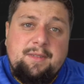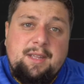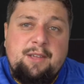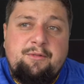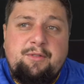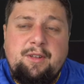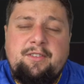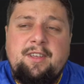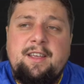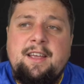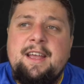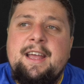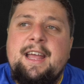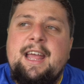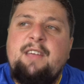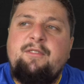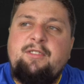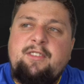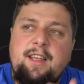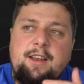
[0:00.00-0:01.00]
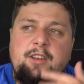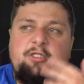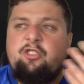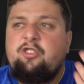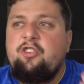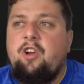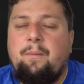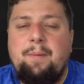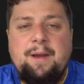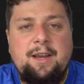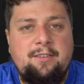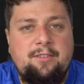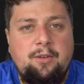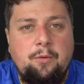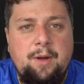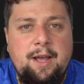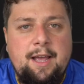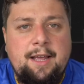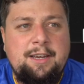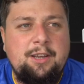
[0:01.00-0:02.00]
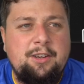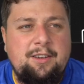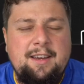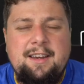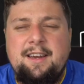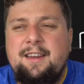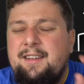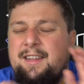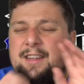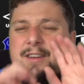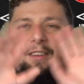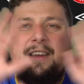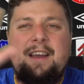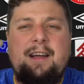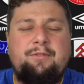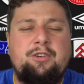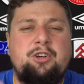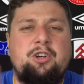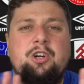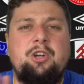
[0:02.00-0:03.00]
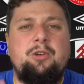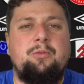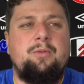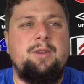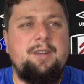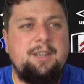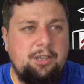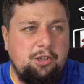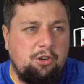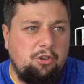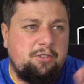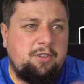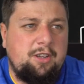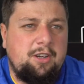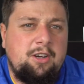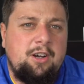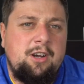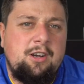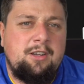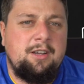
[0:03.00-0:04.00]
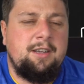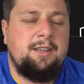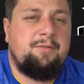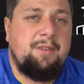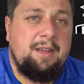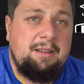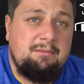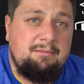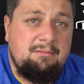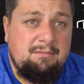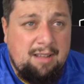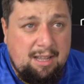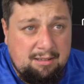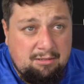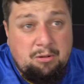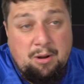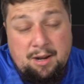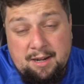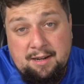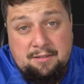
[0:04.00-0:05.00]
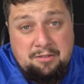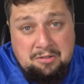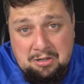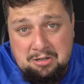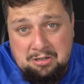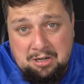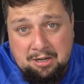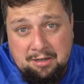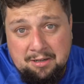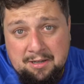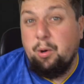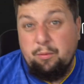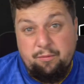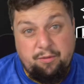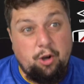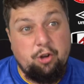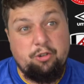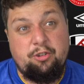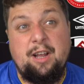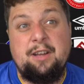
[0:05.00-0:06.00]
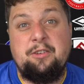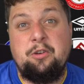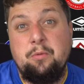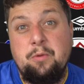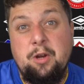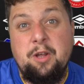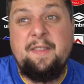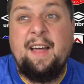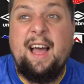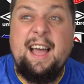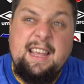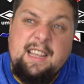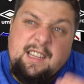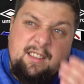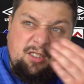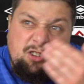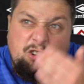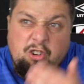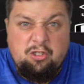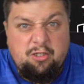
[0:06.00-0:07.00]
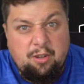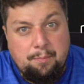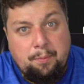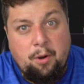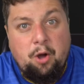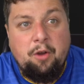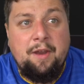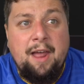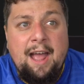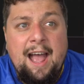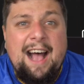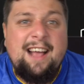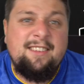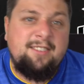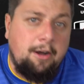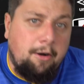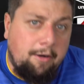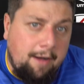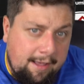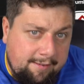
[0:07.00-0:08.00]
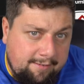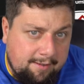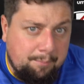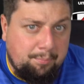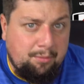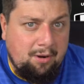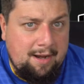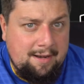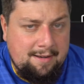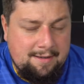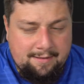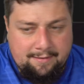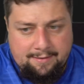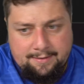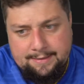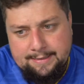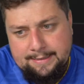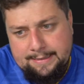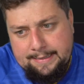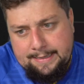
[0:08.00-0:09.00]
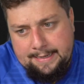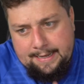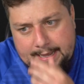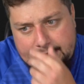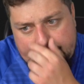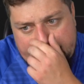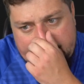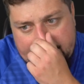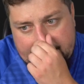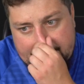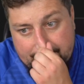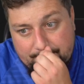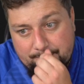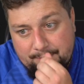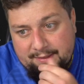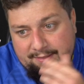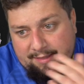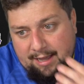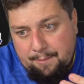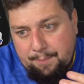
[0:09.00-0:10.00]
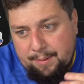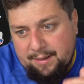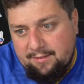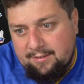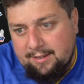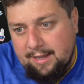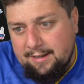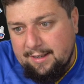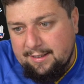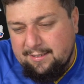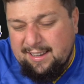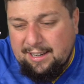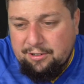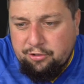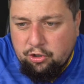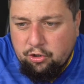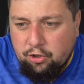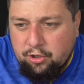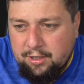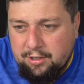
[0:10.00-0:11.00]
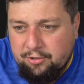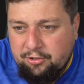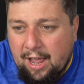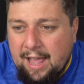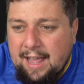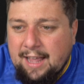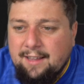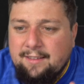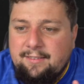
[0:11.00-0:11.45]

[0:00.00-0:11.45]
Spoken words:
If you take the snobbiness away and you didn't have a clue and you looked at the logo, you'd think that's quite a nice logo. But unfortunately, I do know that it is looked upon as a lesser brand. That being said, let's actually look at the shirt.